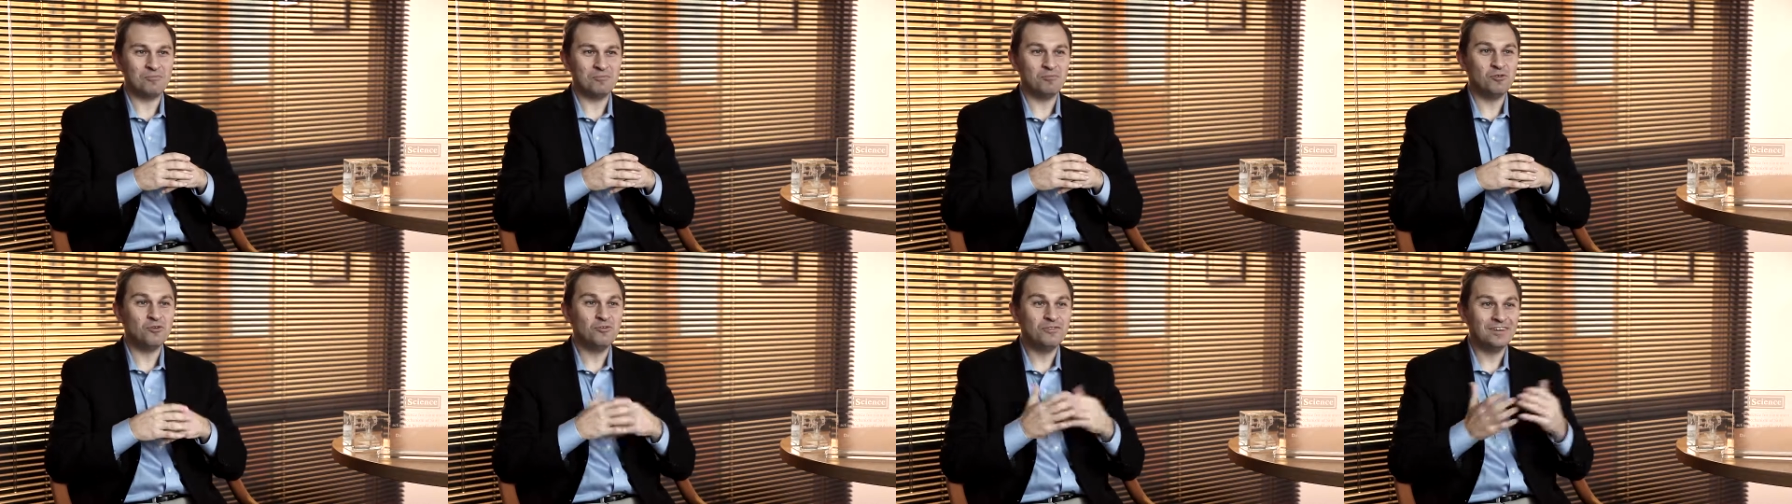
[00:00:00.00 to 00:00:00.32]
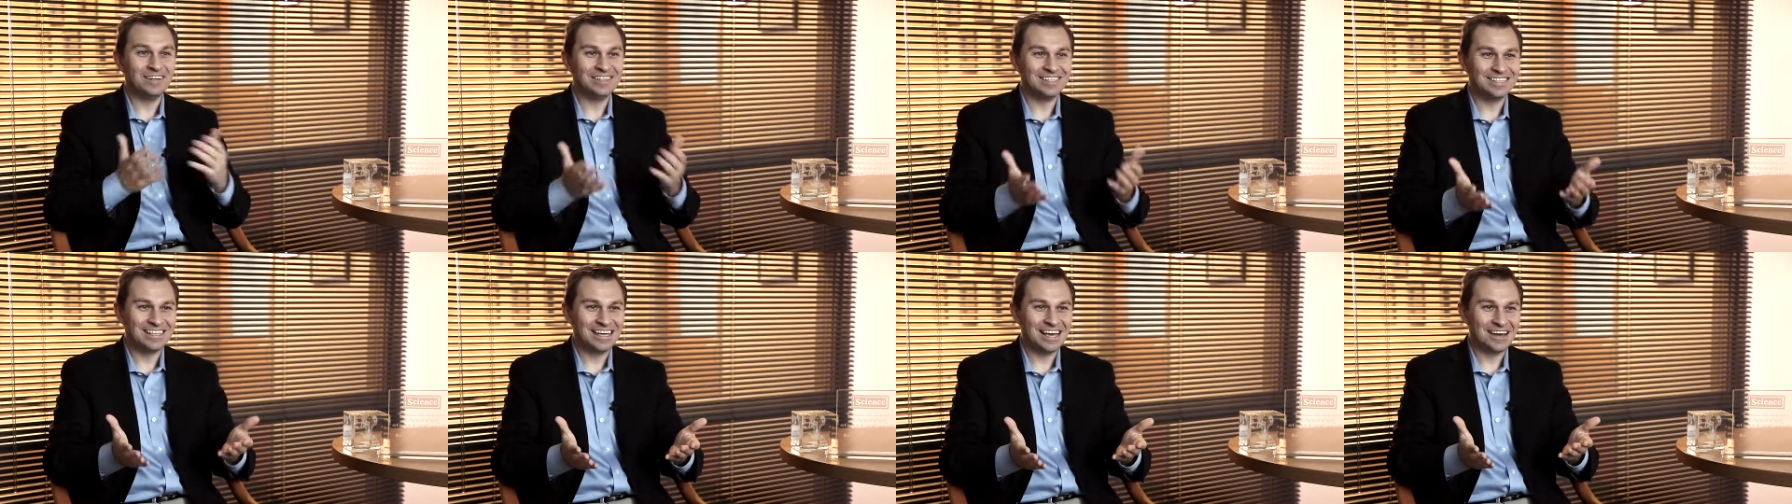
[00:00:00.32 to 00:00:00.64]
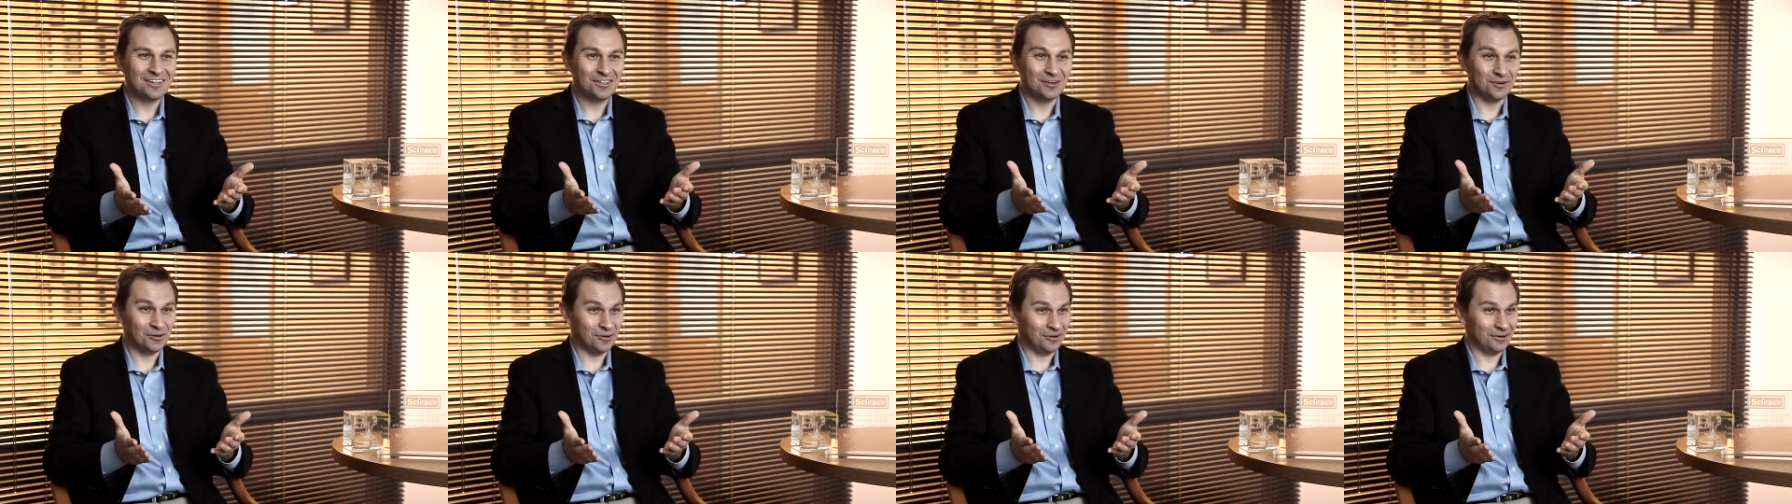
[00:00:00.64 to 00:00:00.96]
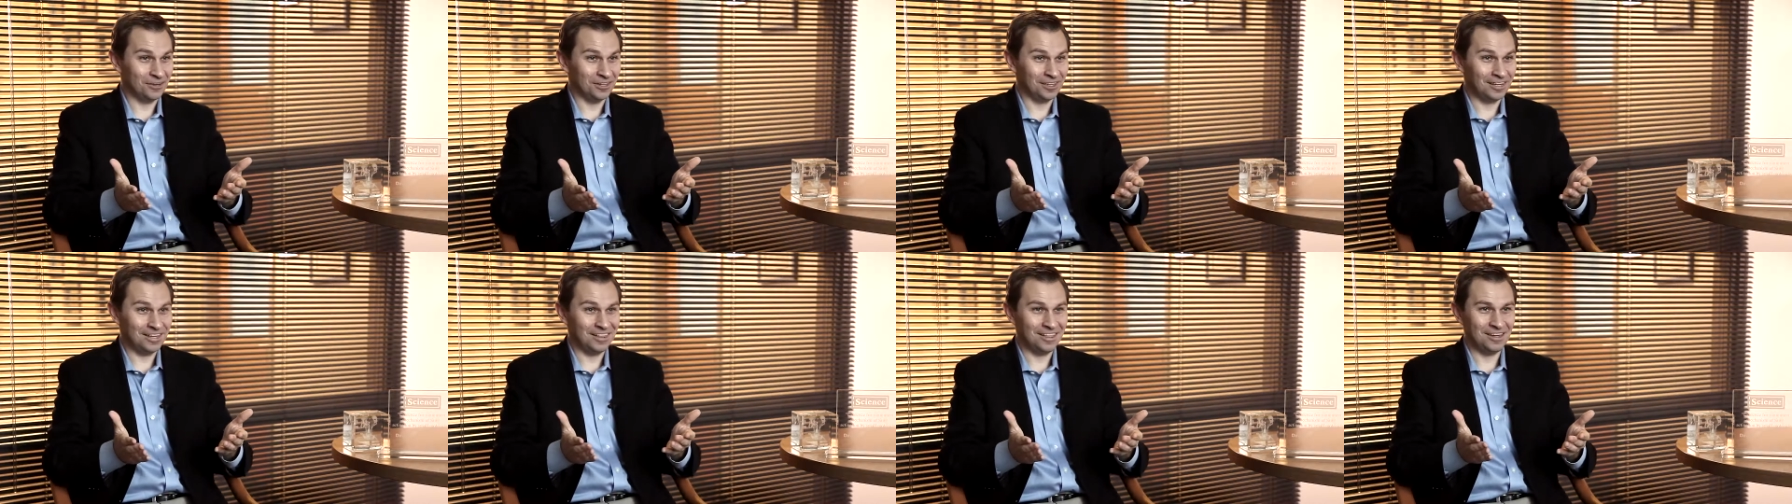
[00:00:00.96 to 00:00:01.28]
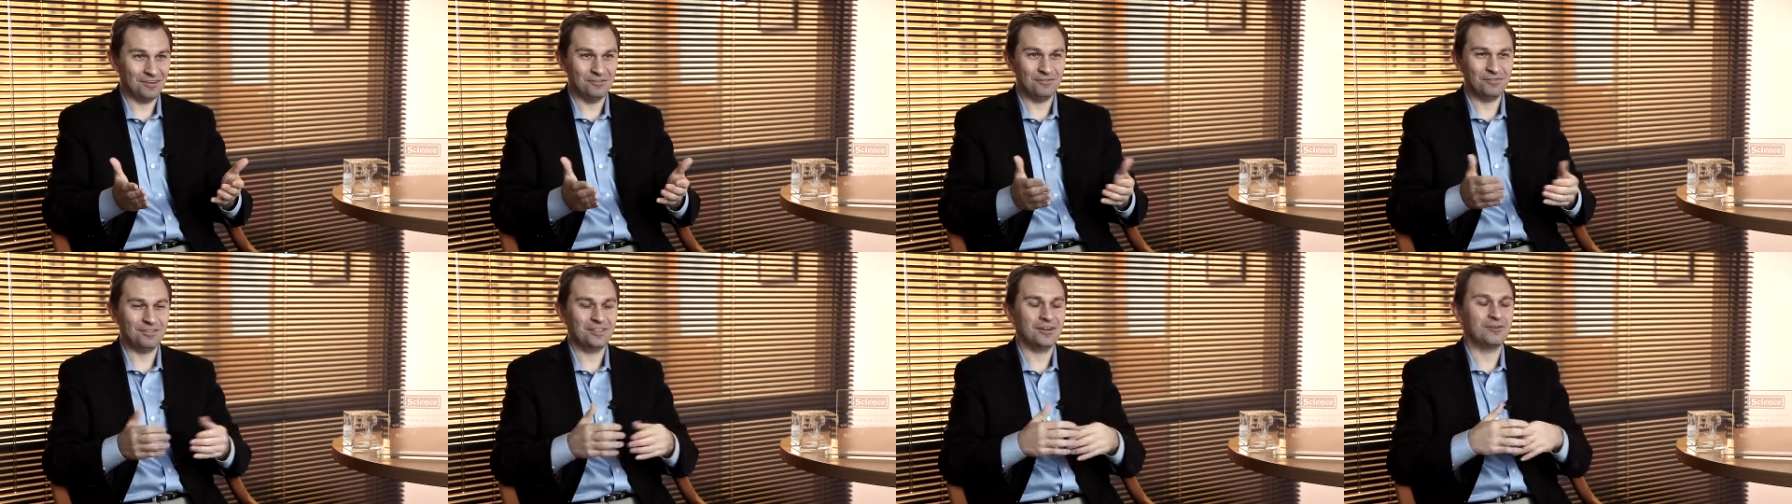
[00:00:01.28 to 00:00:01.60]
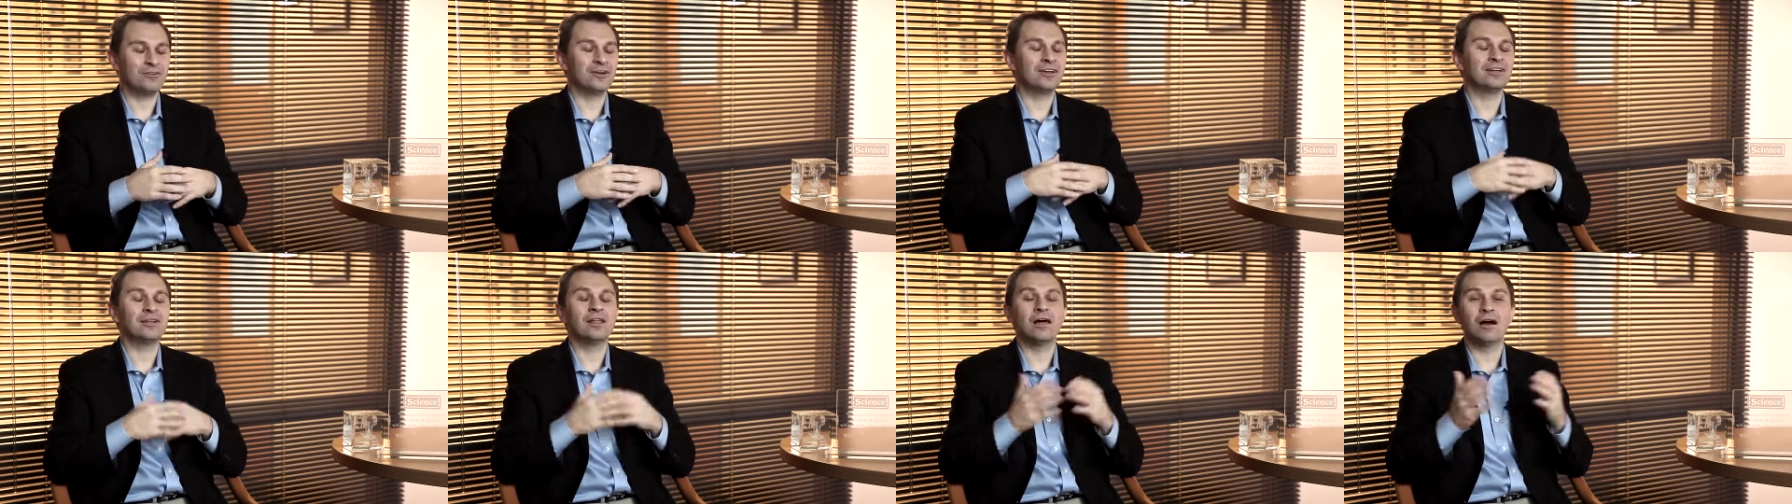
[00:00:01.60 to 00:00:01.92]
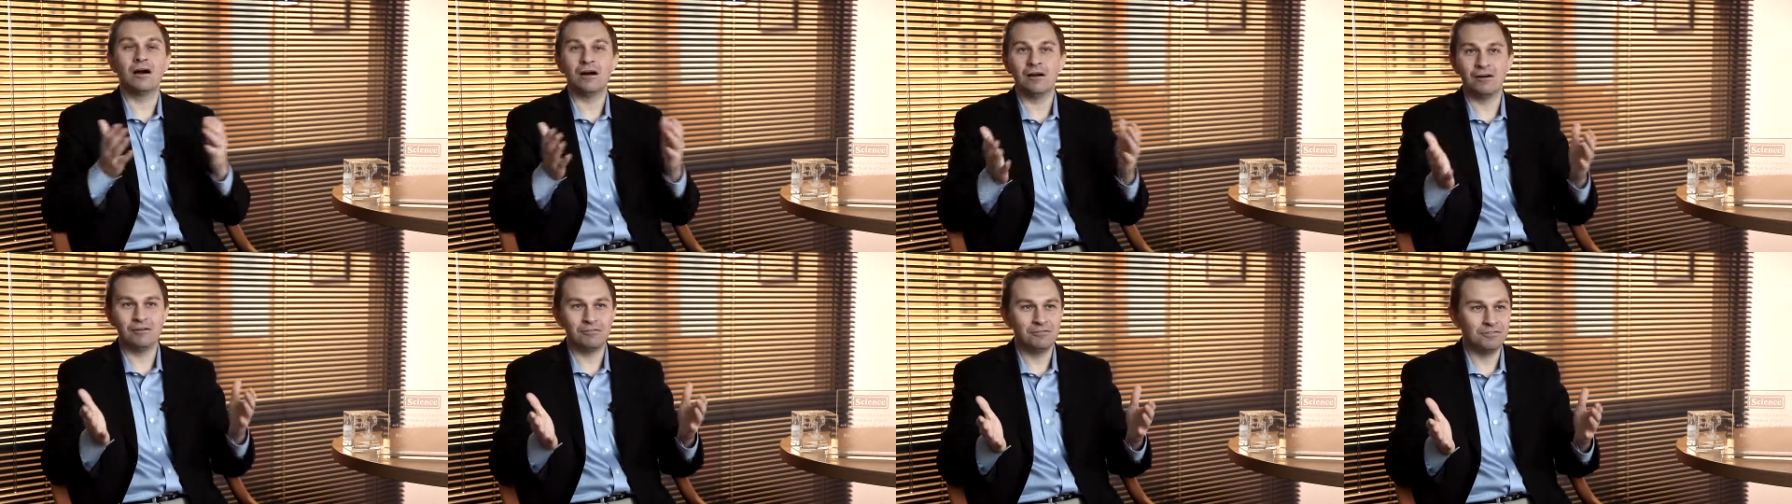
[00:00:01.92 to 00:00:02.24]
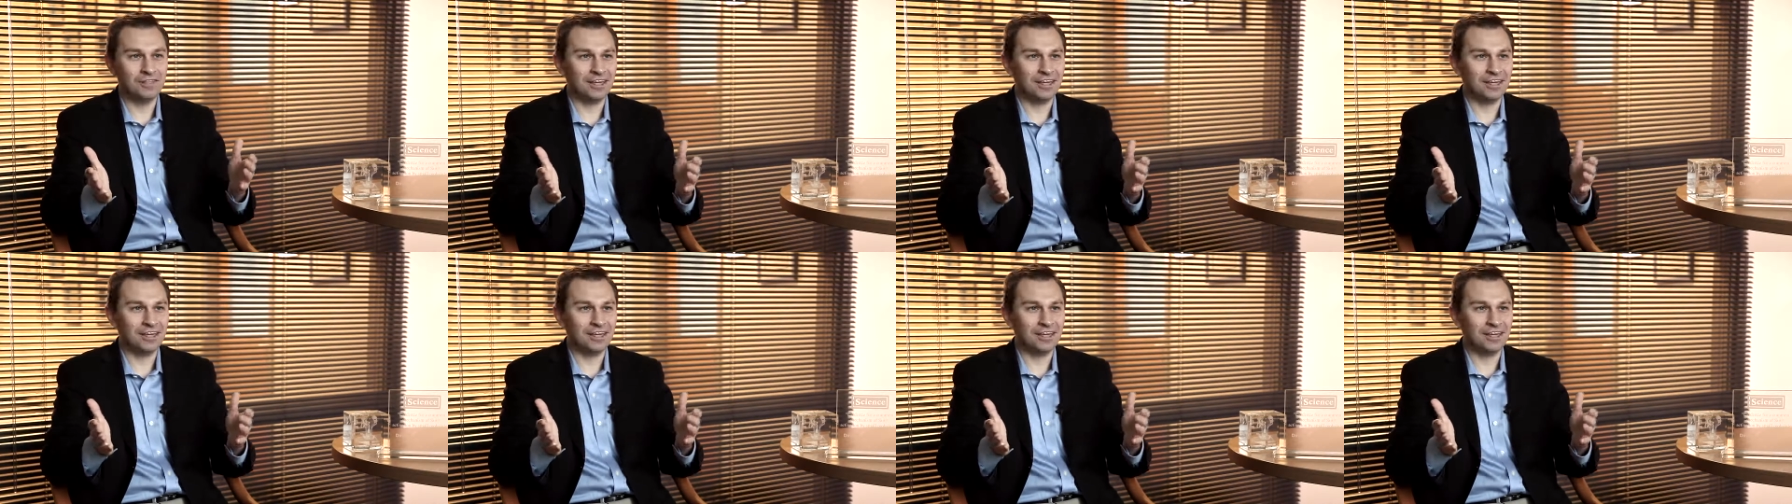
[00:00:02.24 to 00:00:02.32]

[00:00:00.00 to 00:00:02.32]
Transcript: move in together early, they're, they're in love,